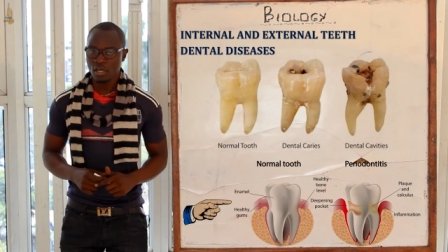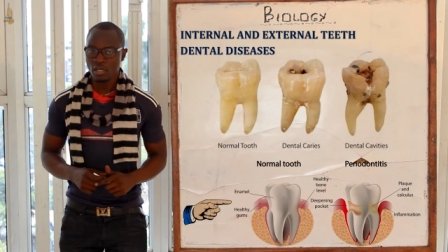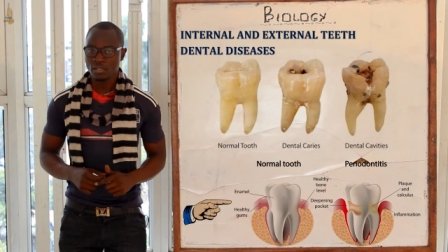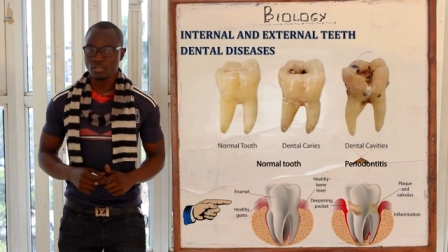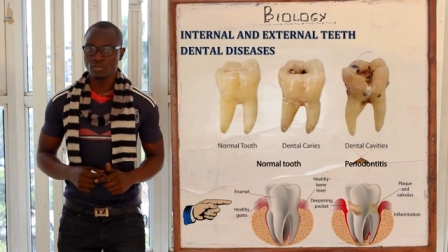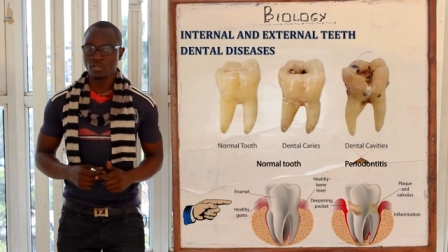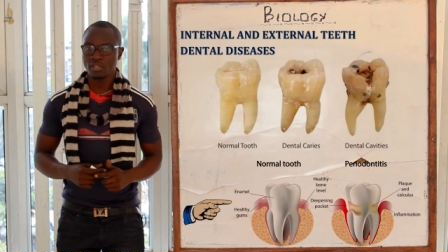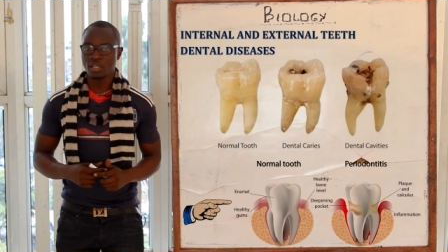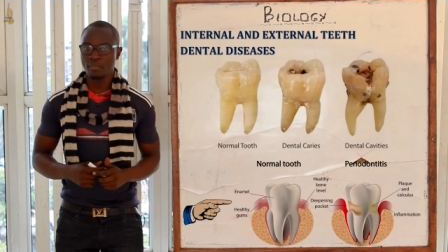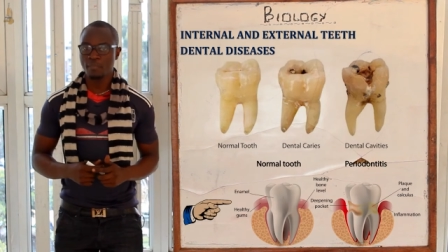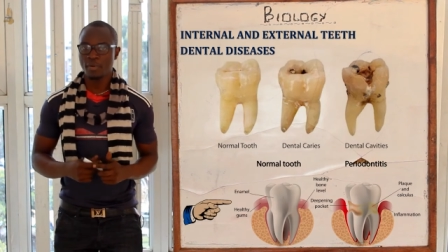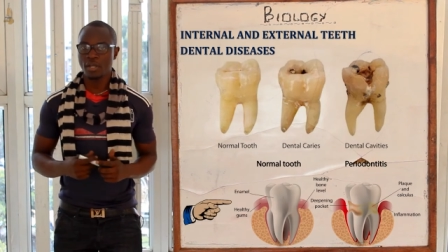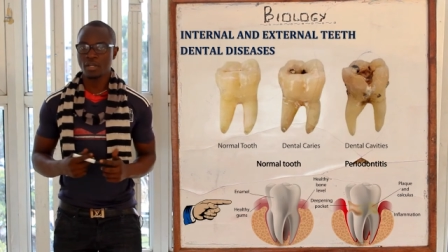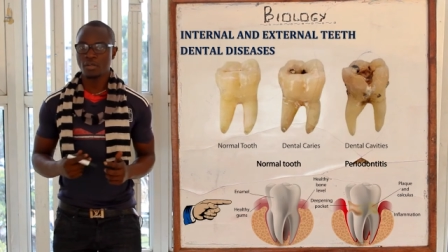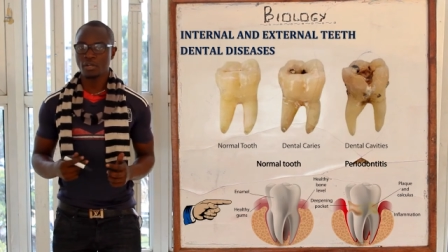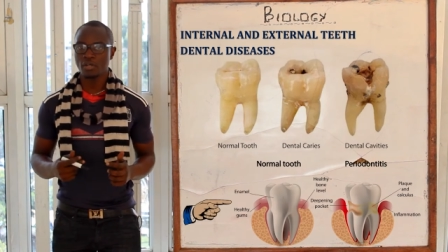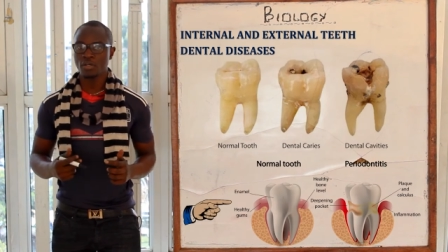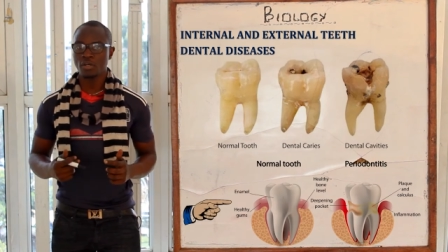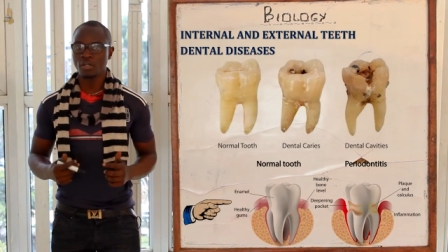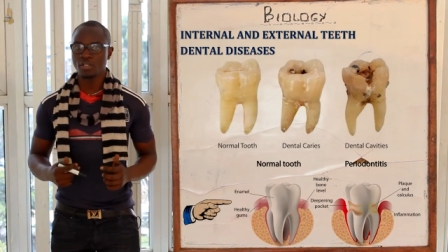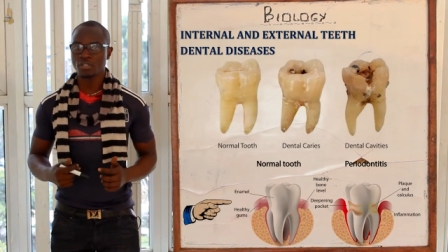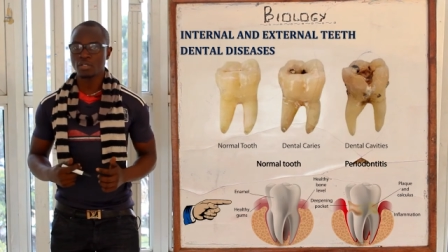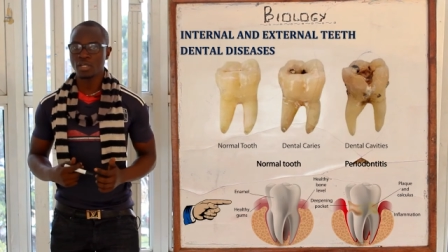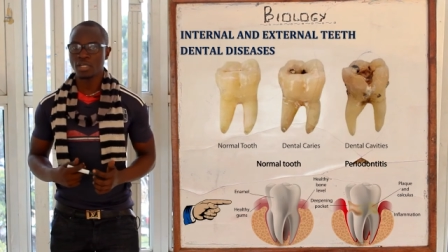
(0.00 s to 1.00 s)
So the
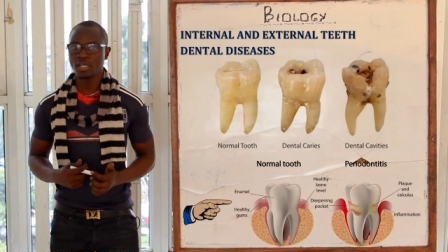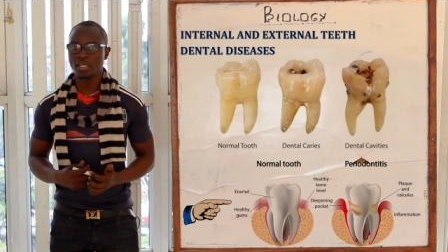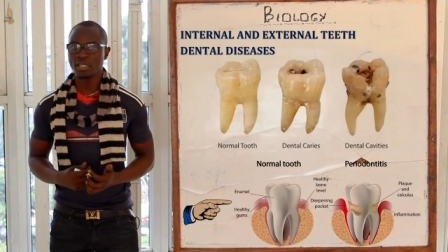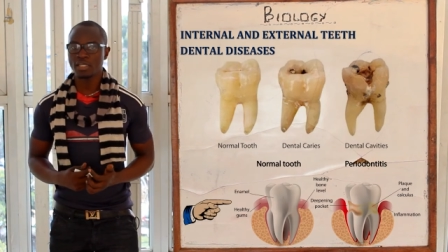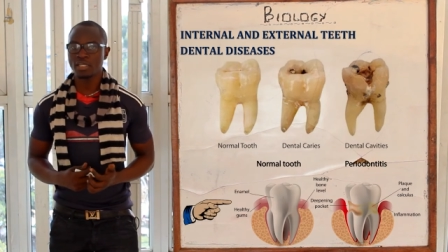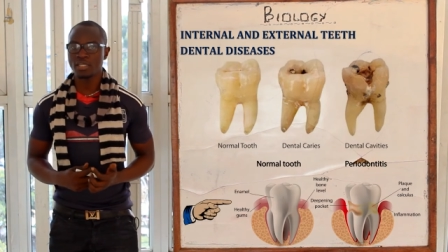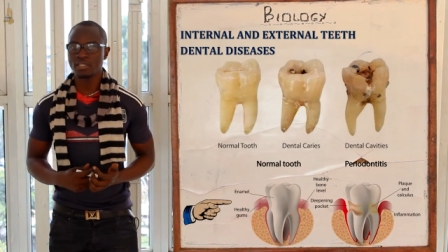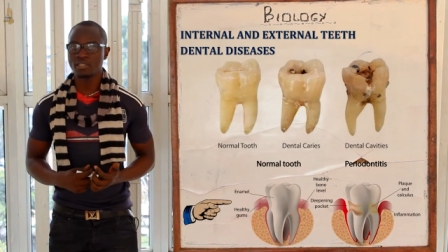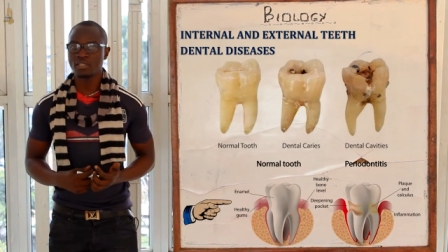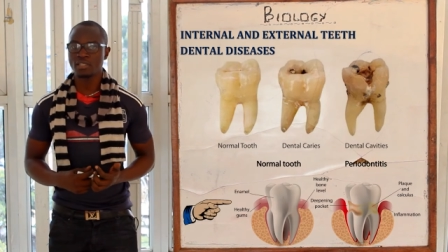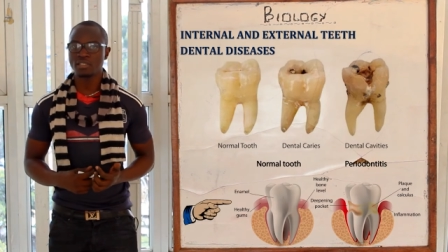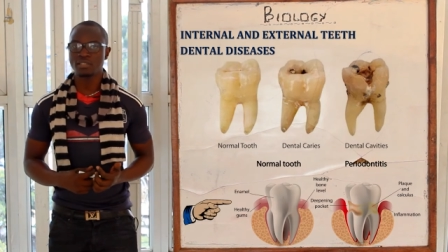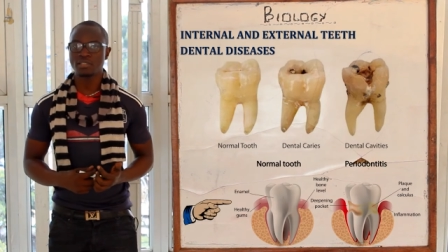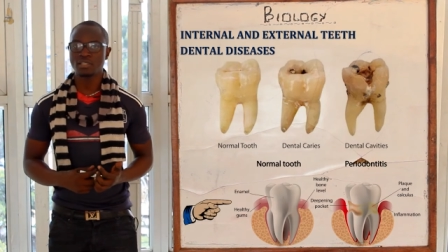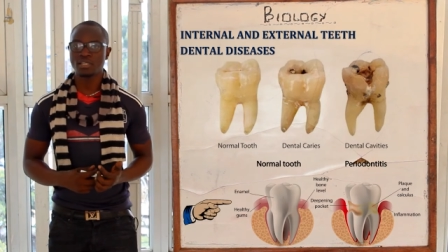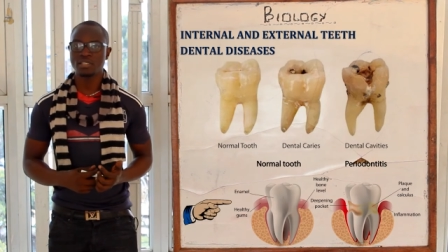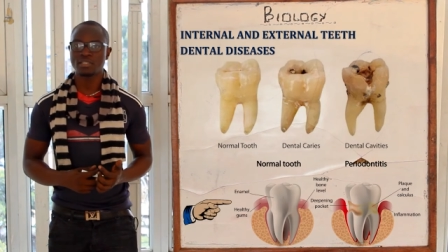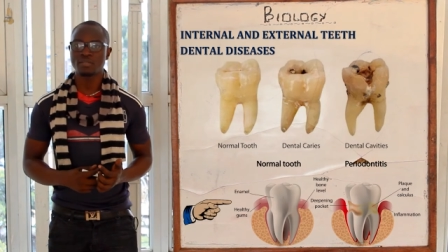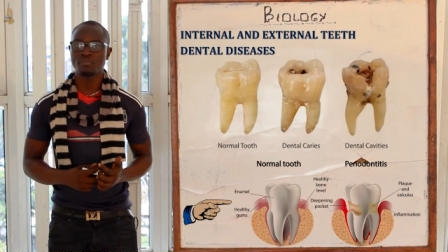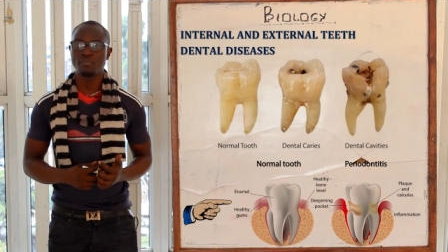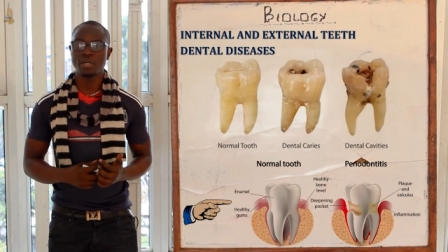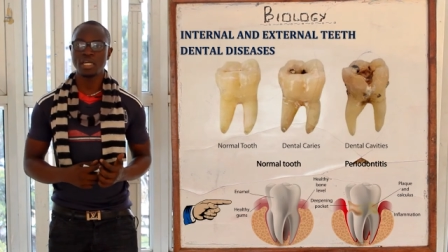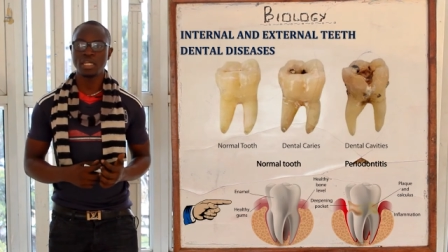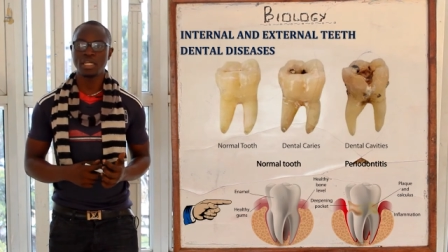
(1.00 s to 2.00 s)
periodontal disease
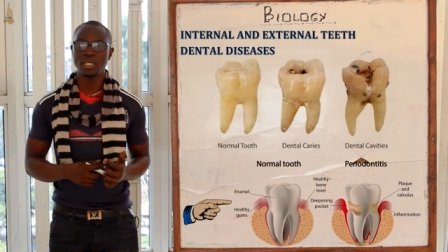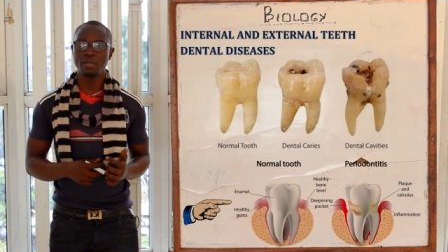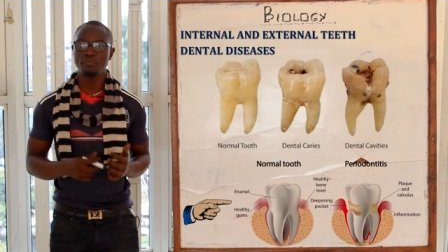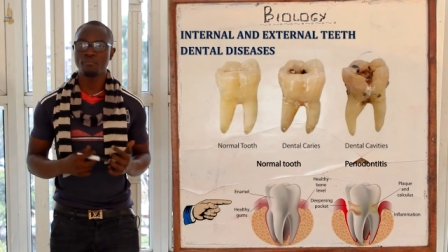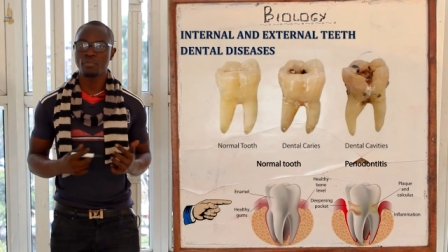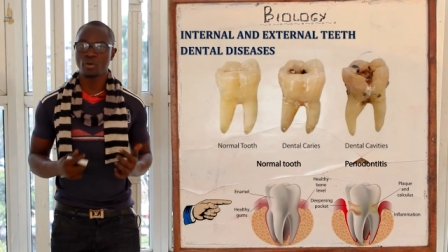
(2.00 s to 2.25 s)
is mainly